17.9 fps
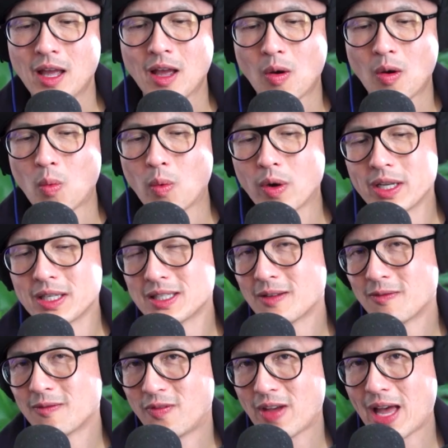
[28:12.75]
what is
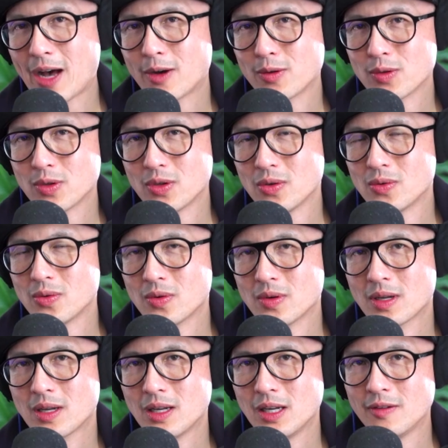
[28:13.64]
the value
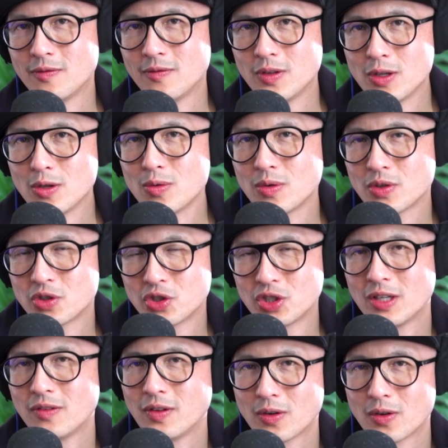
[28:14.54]
of you
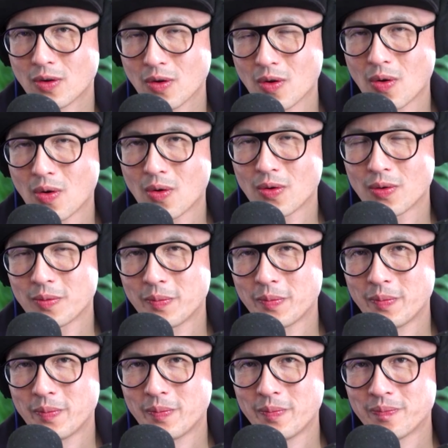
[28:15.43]
achieving your goal?
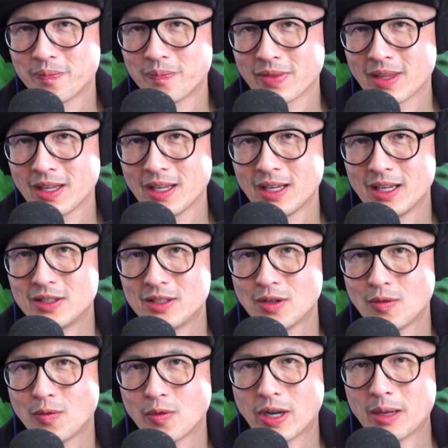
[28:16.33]

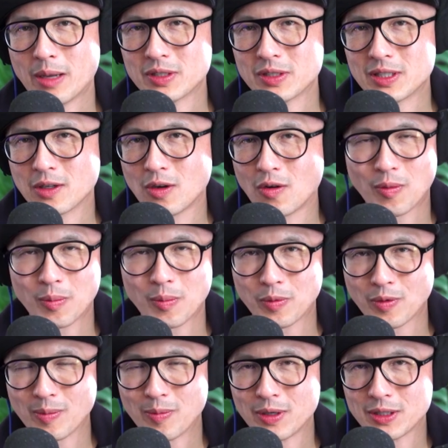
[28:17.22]
So if we're able to go from
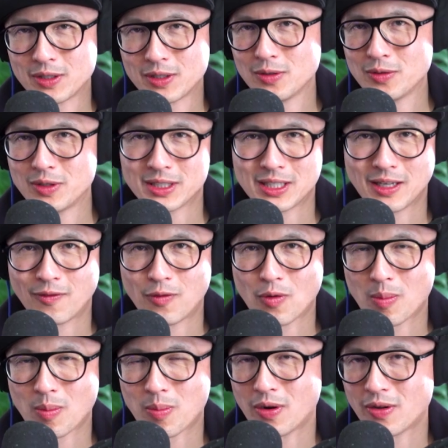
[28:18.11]
3.2 to say
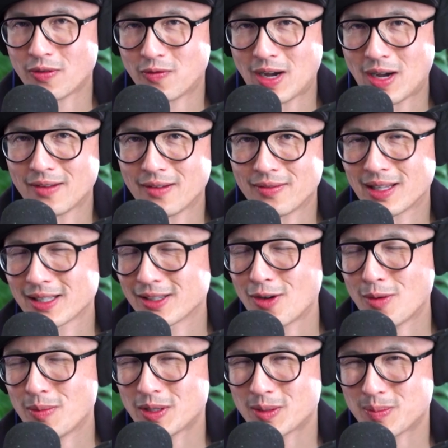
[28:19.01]
4.5, like,
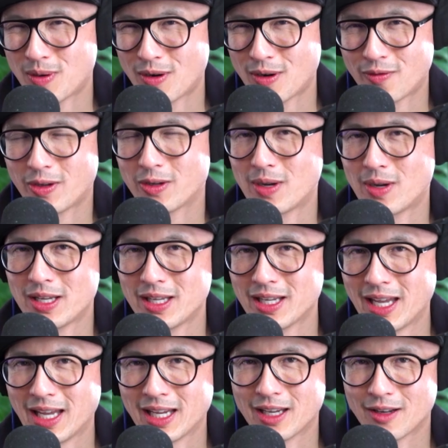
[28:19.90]
nobody's perfect, right? You
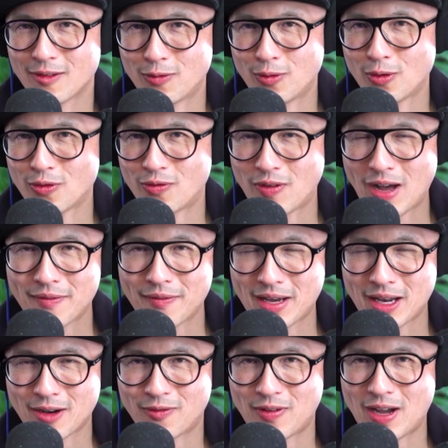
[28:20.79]
can't get a full 5
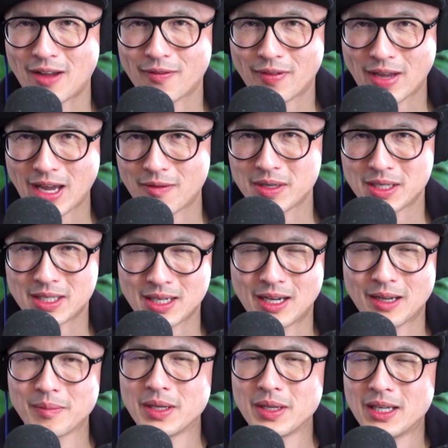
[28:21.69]
out of 5 every
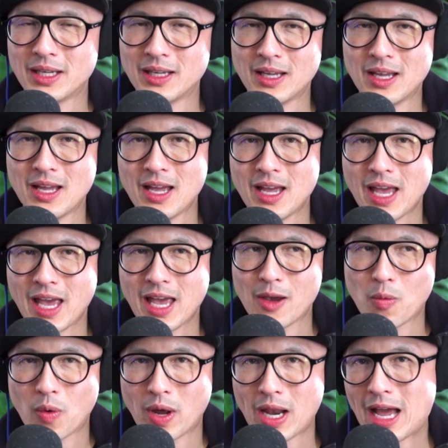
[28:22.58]
time.
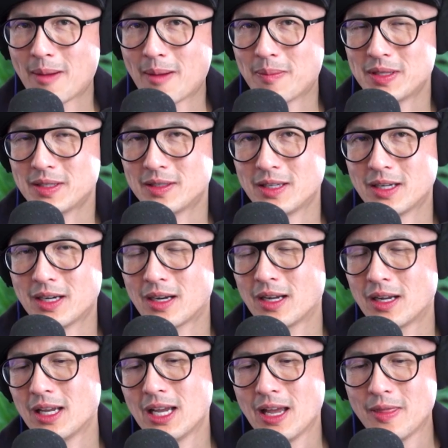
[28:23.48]
And what happens there?
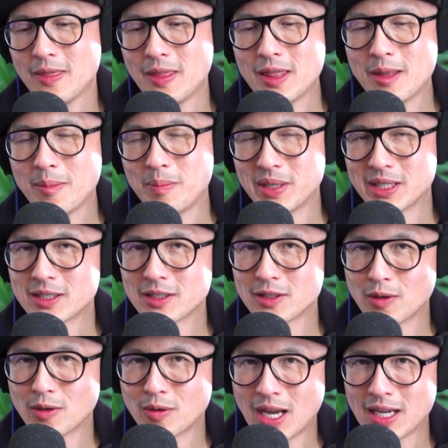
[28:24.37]
Then the business
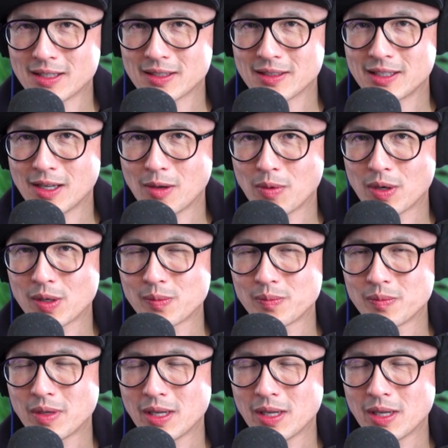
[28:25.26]
owner has to say, well,